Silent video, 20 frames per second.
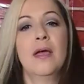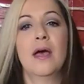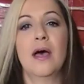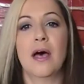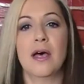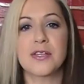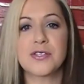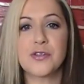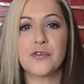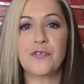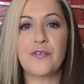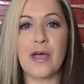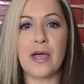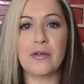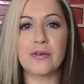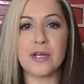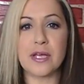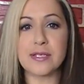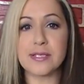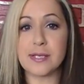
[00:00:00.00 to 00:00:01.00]
Also
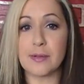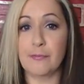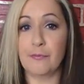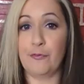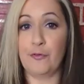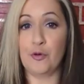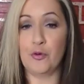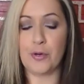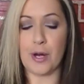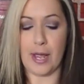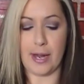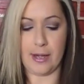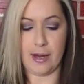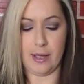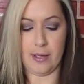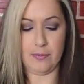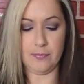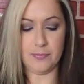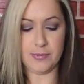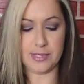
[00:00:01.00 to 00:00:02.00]
found some food
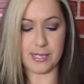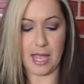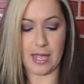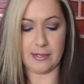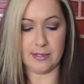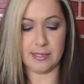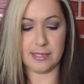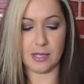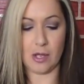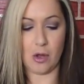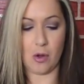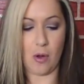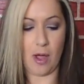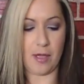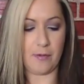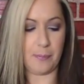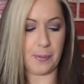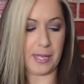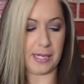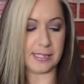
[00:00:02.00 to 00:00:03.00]
items, and so
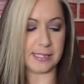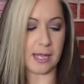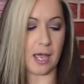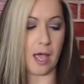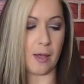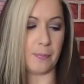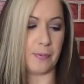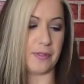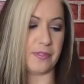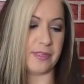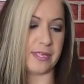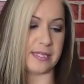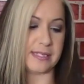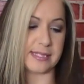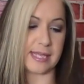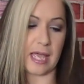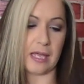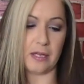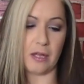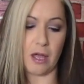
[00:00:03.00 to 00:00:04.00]
I picked up these
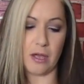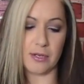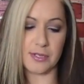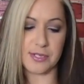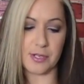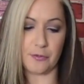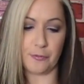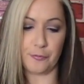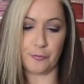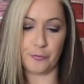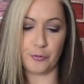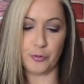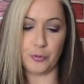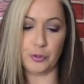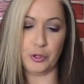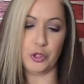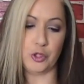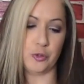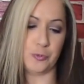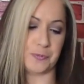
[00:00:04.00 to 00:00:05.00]
Kellogg's Froot
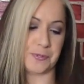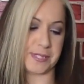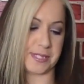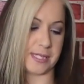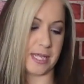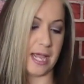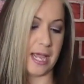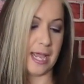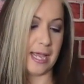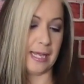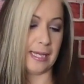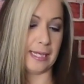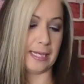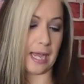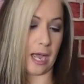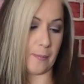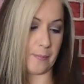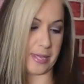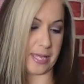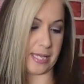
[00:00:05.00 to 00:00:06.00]
Loops
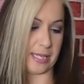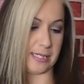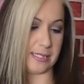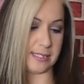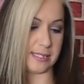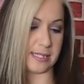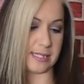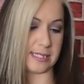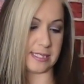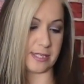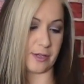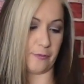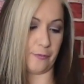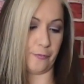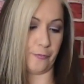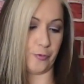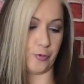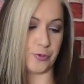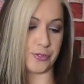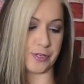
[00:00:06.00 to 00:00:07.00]
gummies, these
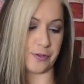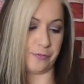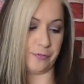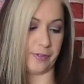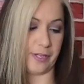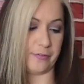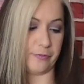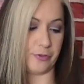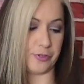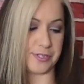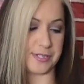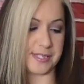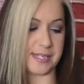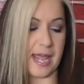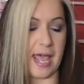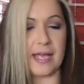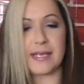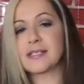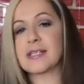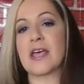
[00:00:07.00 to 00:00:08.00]
fruit flavored
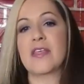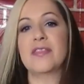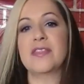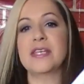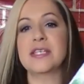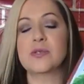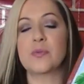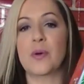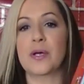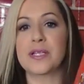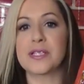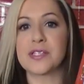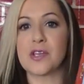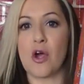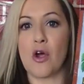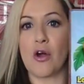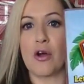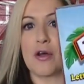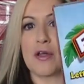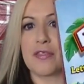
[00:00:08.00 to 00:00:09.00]
snacks. These ones
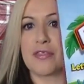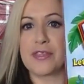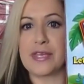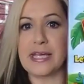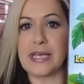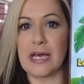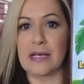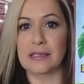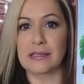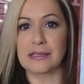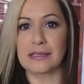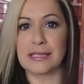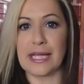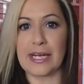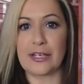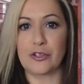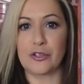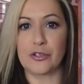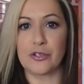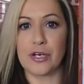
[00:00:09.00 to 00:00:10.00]
are the
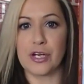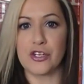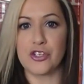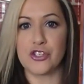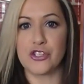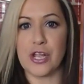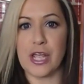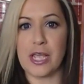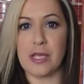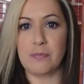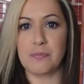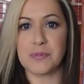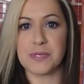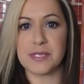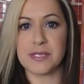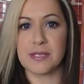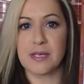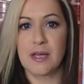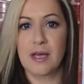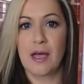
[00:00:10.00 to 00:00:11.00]
letter
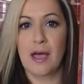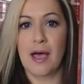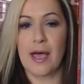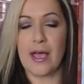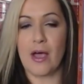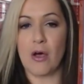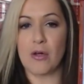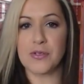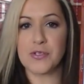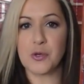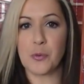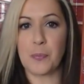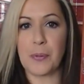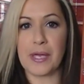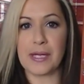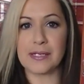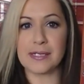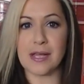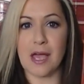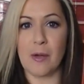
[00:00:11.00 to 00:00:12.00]
shapes. I also
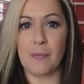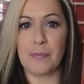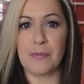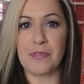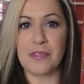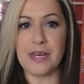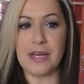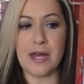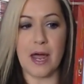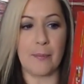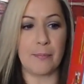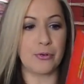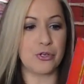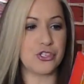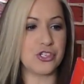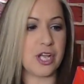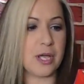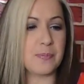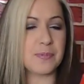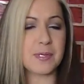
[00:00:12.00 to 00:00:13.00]
picked up the number
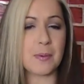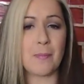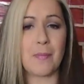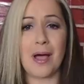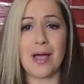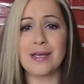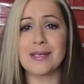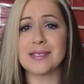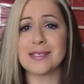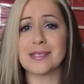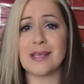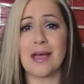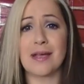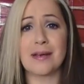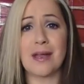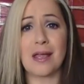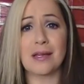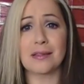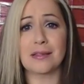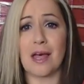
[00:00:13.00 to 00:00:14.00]
shapes. My
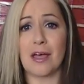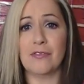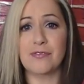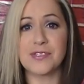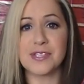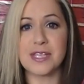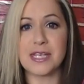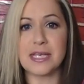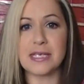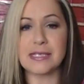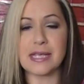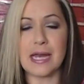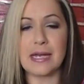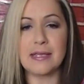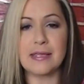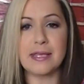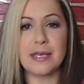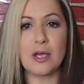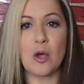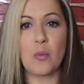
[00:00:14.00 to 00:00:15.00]
son loves these.
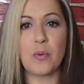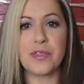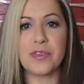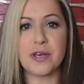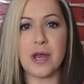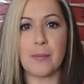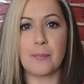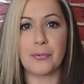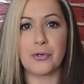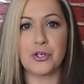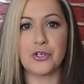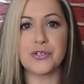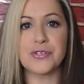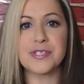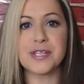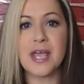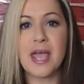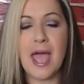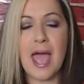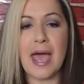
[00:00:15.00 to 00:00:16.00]
Anything with
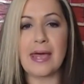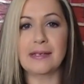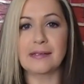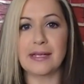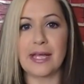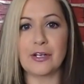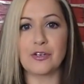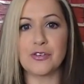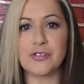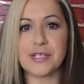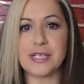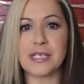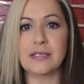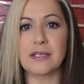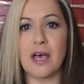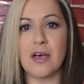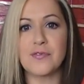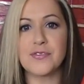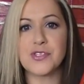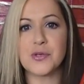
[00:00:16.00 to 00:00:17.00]
numbers and letters he
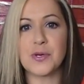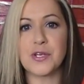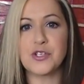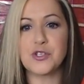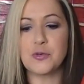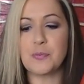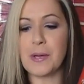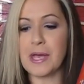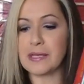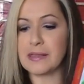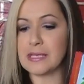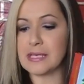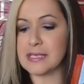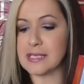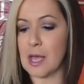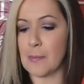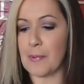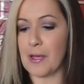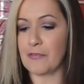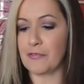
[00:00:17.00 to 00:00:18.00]
loves. So I do pick these
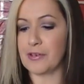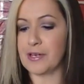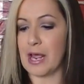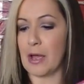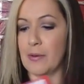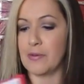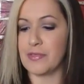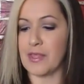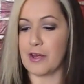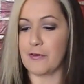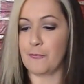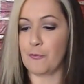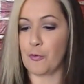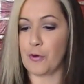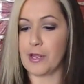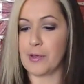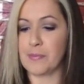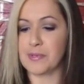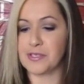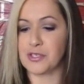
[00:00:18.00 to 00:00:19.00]
up every now and then for
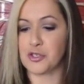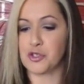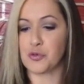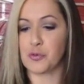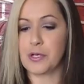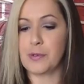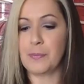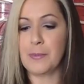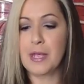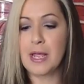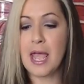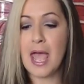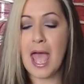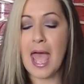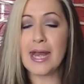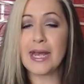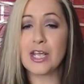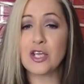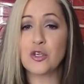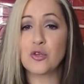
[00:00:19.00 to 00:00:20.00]
him as a treat.
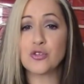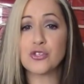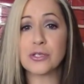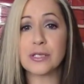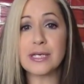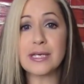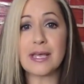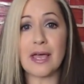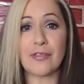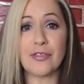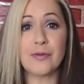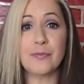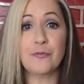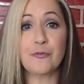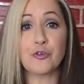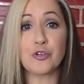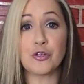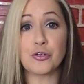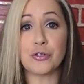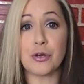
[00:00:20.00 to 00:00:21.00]
And I usually get them
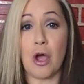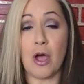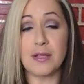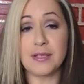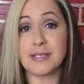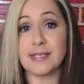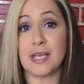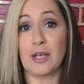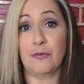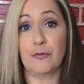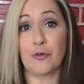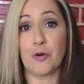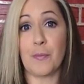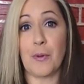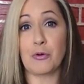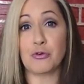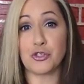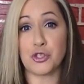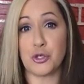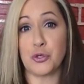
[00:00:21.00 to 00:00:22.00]
on sale for
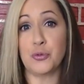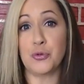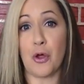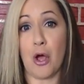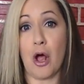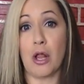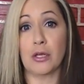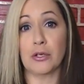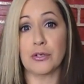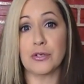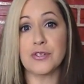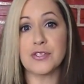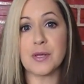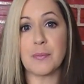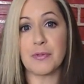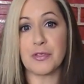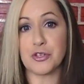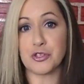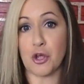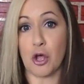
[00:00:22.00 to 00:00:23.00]
about $2,
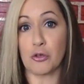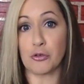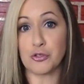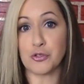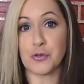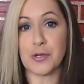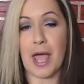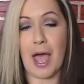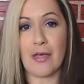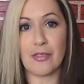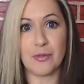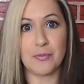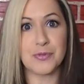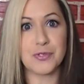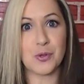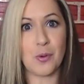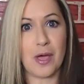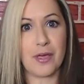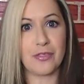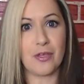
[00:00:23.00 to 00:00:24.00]
but the Dollar Tree had them,
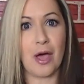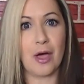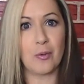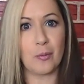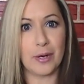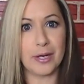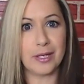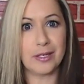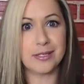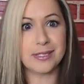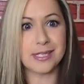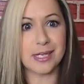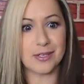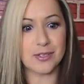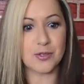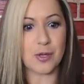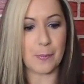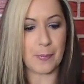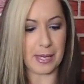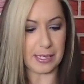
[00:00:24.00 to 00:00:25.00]
so I thought, what a good deal.
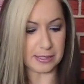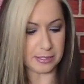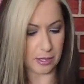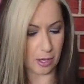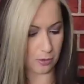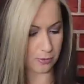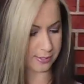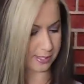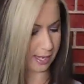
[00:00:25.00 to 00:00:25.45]
So I picked those